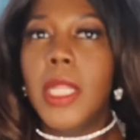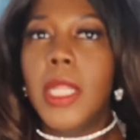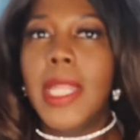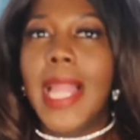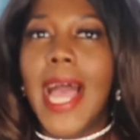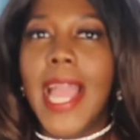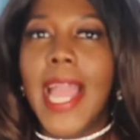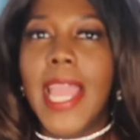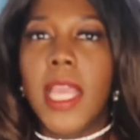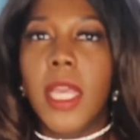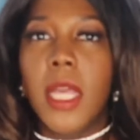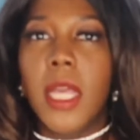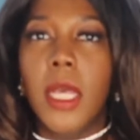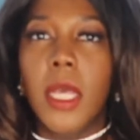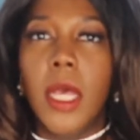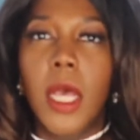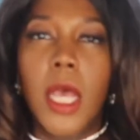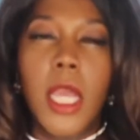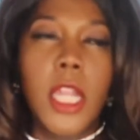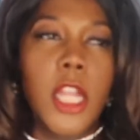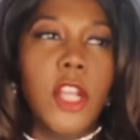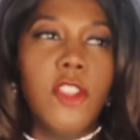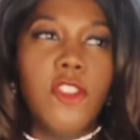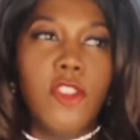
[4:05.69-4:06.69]
like
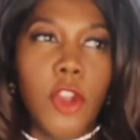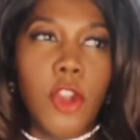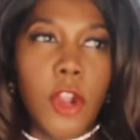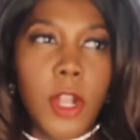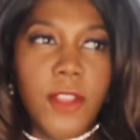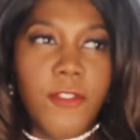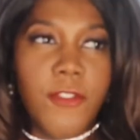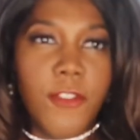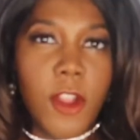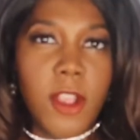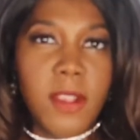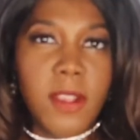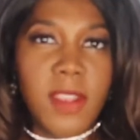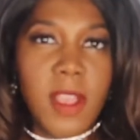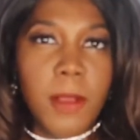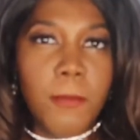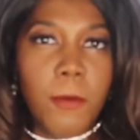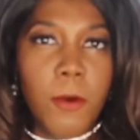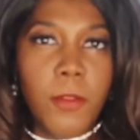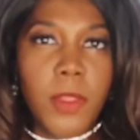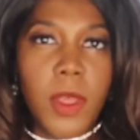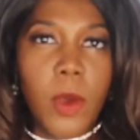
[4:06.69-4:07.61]
an attorney, for example.